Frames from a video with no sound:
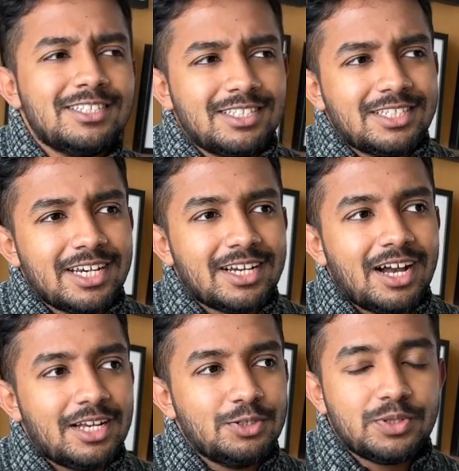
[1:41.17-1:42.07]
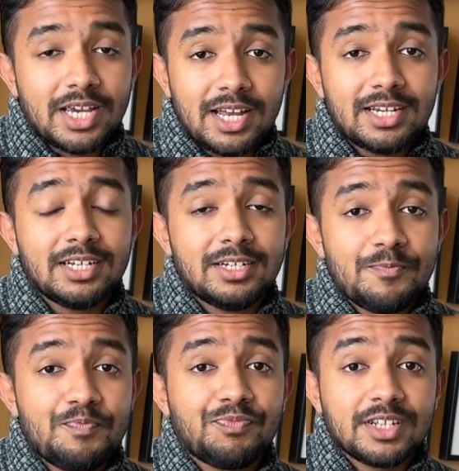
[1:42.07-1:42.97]
check you
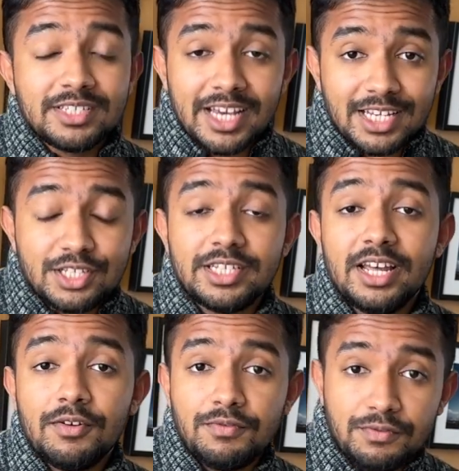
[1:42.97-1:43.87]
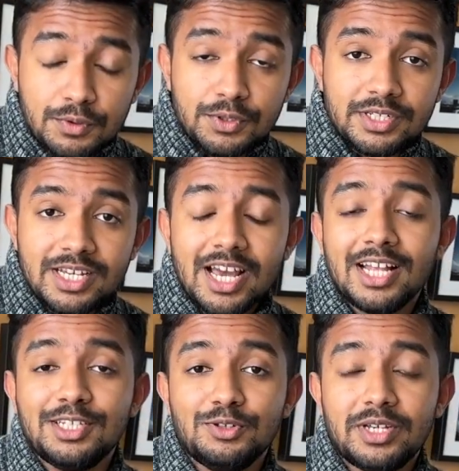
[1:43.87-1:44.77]
can taste their food,
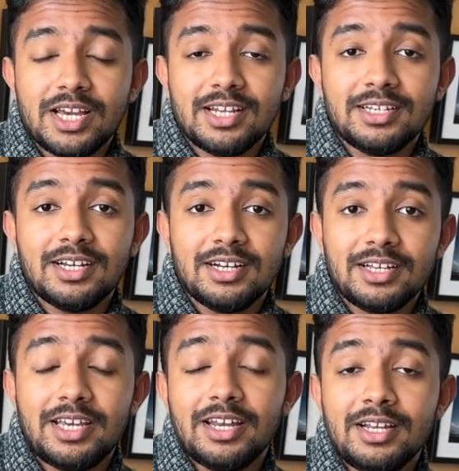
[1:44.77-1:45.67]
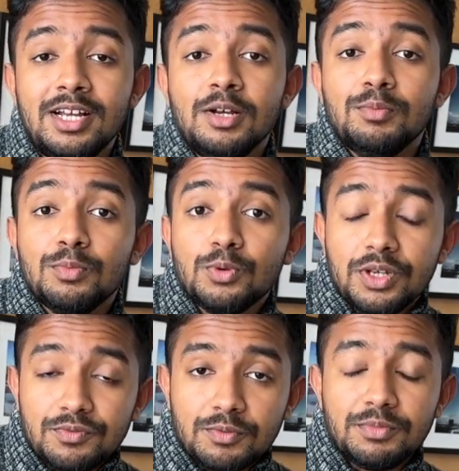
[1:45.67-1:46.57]
and you can get more
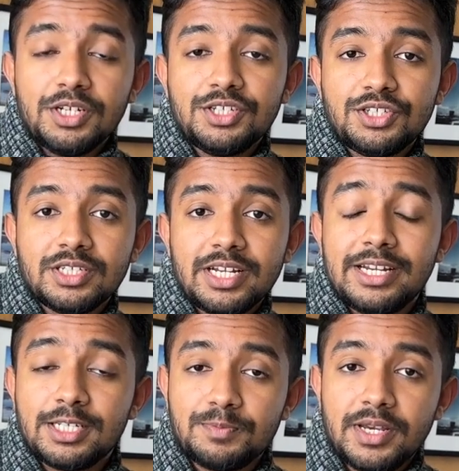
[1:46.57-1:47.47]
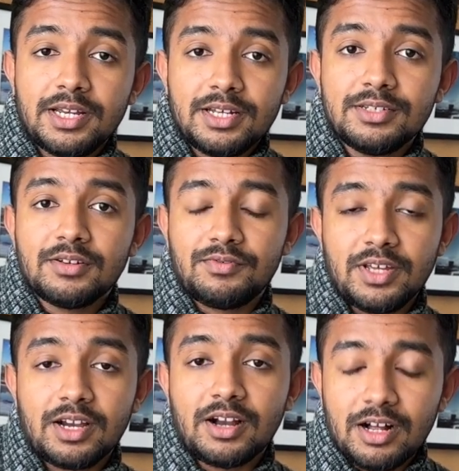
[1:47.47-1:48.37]
information and experience of
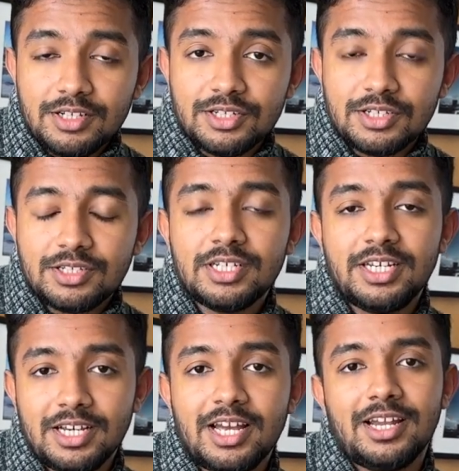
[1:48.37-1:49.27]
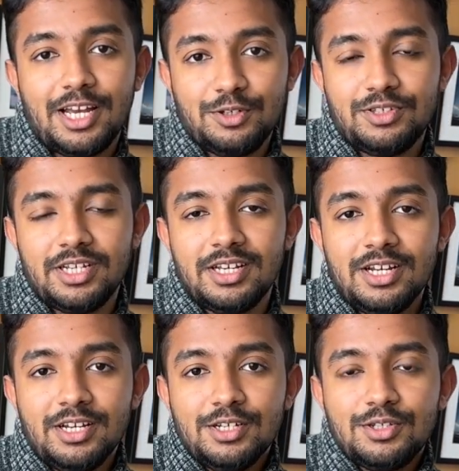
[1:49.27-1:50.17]
their cultures here at IUJ.
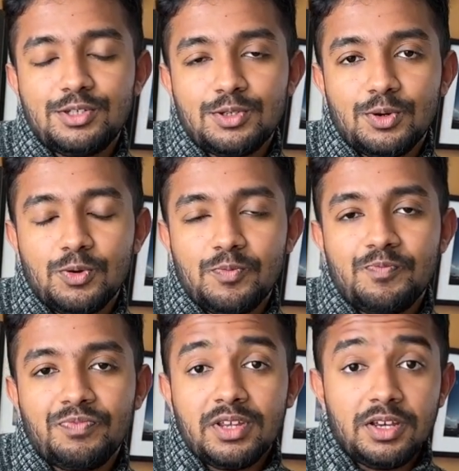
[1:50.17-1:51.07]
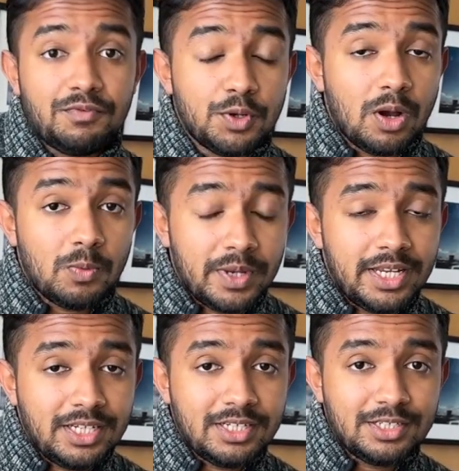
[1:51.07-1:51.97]
So if you are
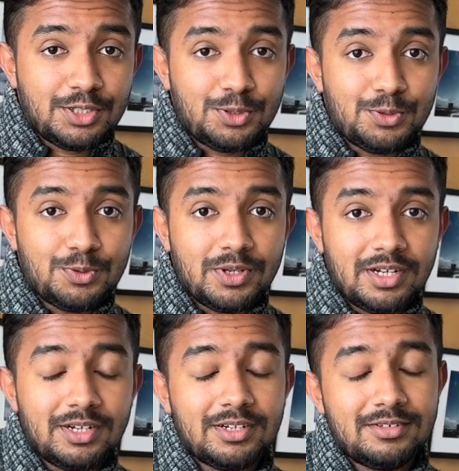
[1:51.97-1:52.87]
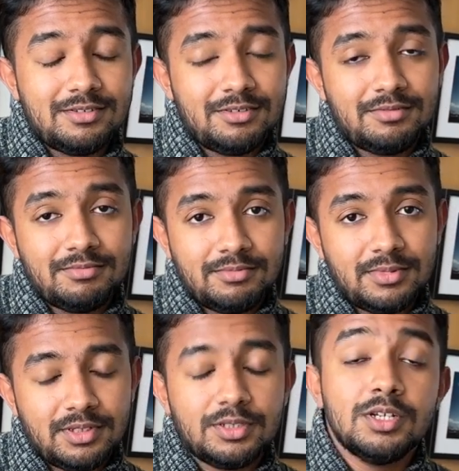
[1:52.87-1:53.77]
willing to
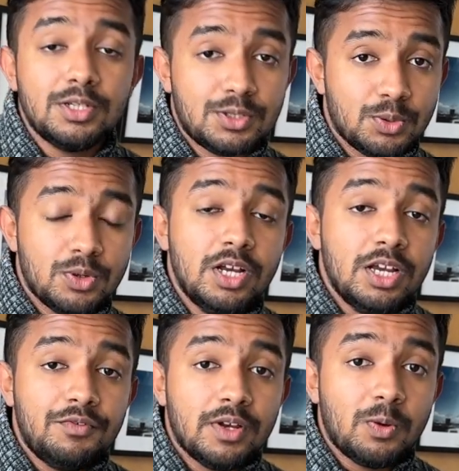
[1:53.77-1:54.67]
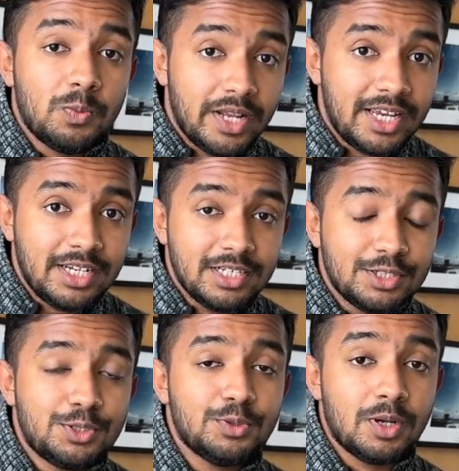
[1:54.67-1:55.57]

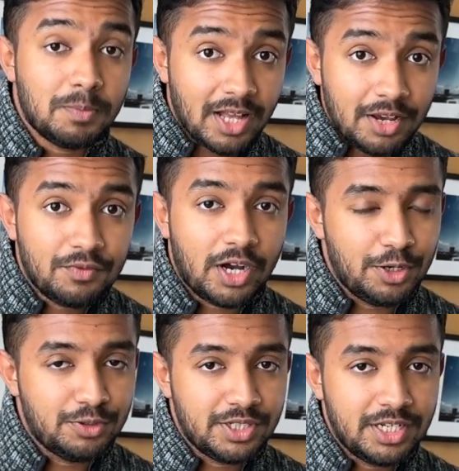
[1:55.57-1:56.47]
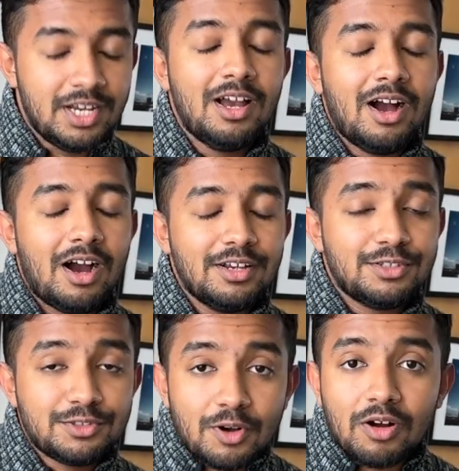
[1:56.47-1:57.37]
apply for IUJ, I
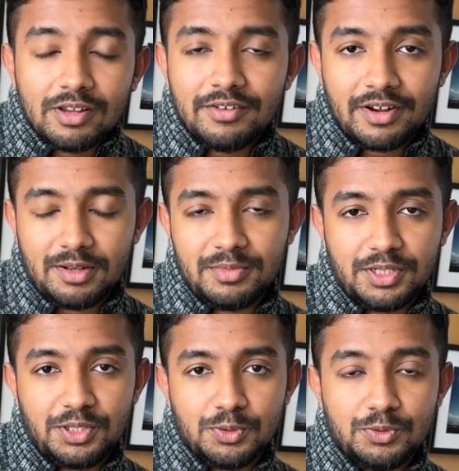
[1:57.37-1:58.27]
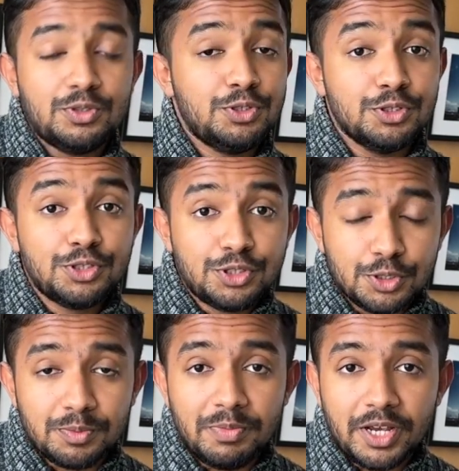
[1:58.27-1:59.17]
strongly recommend you
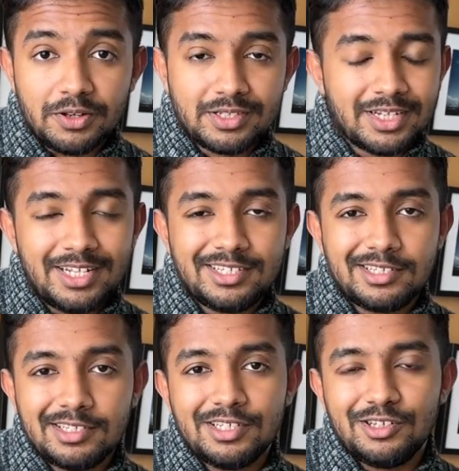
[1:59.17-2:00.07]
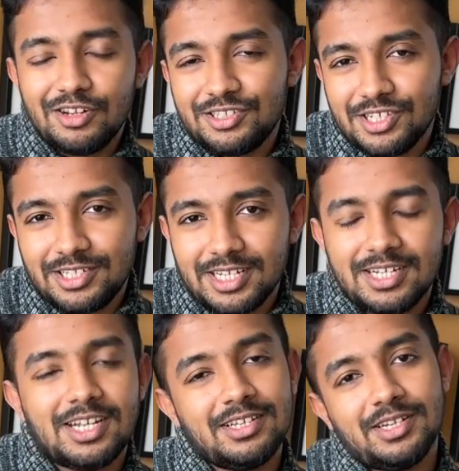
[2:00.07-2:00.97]
should, because it's not just
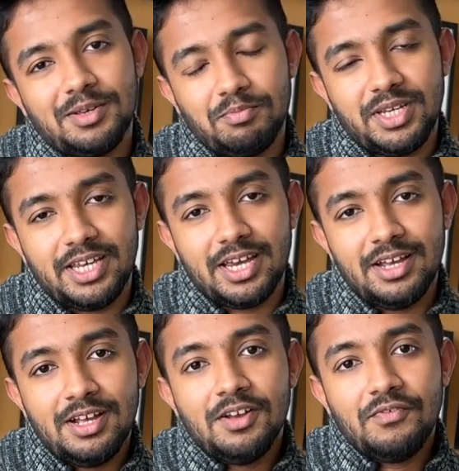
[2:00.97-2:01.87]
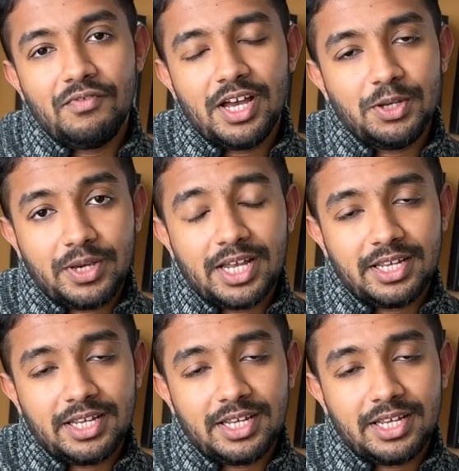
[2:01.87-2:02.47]
another MBA where you can